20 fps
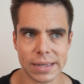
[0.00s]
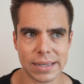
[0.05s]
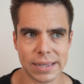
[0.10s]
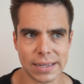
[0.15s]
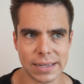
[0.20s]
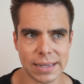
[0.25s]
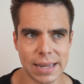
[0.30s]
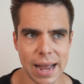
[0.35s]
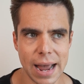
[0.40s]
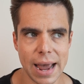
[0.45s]

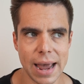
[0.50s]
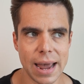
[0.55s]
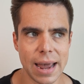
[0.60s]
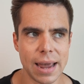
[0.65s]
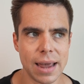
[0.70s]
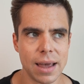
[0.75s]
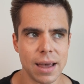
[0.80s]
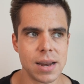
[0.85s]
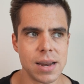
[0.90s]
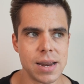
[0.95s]

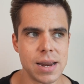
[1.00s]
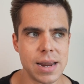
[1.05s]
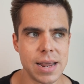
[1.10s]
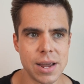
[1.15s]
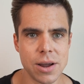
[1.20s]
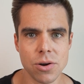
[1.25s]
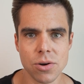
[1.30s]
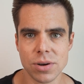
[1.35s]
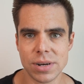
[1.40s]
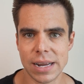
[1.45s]
stay
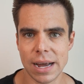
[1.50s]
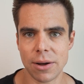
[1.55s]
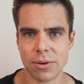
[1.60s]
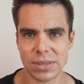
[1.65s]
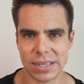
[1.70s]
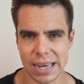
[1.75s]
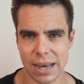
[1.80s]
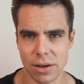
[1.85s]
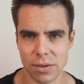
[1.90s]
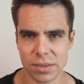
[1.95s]
near
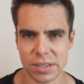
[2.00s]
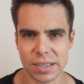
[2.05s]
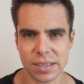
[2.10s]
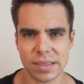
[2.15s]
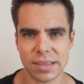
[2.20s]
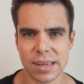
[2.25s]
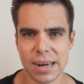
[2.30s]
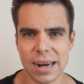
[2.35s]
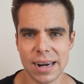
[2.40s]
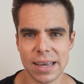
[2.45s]
downtown
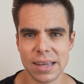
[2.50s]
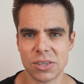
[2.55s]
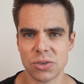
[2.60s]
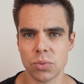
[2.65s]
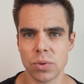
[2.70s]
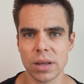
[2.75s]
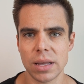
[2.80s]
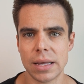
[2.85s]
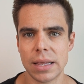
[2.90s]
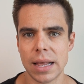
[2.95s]
Cincinnati,
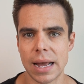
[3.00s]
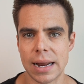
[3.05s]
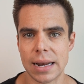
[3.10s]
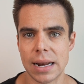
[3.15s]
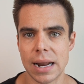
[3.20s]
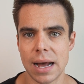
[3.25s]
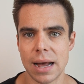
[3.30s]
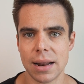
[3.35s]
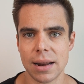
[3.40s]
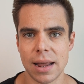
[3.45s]
it's really like
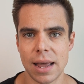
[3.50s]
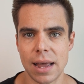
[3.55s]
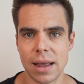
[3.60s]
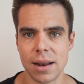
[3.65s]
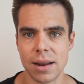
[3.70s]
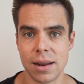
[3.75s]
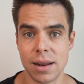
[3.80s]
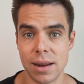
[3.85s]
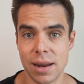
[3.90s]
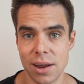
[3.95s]
not
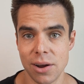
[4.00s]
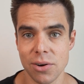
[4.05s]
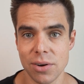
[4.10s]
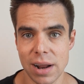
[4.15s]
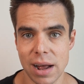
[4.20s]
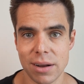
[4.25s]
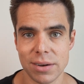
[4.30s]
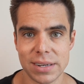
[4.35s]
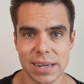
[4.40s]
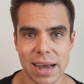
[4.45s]
near
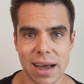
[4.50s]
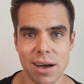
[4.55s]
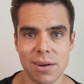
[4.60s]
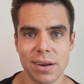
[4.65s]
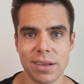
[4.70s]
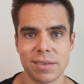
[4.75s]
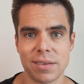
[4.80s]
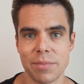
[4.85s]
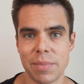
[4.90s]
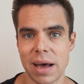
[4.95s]

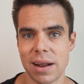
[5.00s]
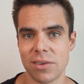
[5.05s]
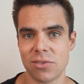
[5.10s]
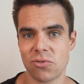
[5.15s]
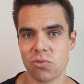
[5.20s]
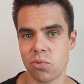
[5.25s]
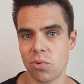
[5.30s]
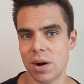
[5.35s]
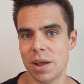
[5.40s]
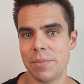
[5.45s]
downtown. It's about a
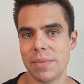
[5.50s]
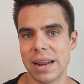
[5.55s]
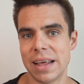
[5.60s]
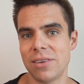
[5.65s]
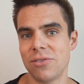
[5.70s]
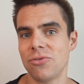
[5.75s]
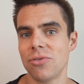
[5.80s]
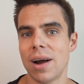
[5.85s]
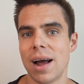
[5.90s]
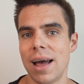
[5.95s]

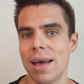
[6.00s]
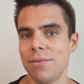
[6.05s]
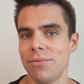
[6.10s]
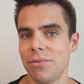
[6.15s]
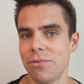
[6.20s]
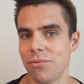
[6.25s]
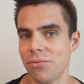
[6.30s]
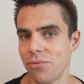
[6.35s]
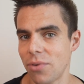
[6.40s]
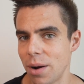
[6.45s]
20-minute drive
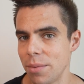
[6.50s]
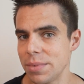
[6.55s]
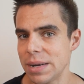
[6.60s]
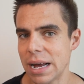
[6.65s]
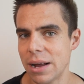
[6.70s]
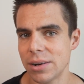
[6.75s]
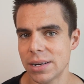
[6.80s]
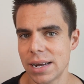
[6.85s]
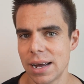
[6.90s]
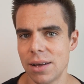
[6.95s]
from
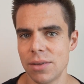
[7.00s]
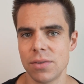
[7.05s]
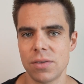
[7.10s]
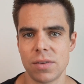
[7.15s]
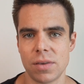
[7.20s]
downtown.